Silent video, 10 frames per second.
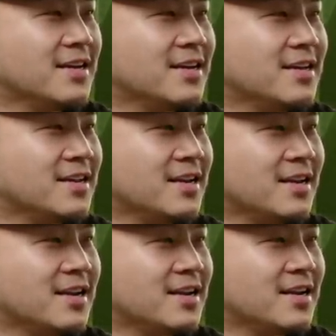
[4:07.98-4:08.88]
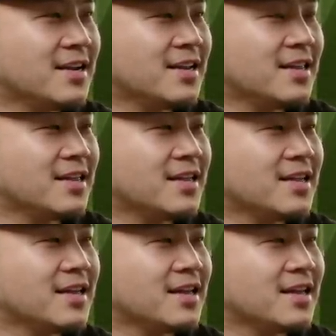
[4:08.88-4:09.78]

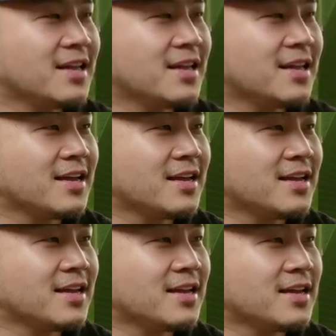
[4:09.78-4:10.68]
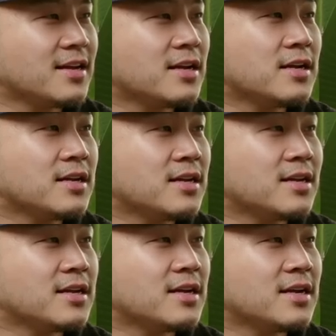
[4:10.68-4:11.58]
[no speech]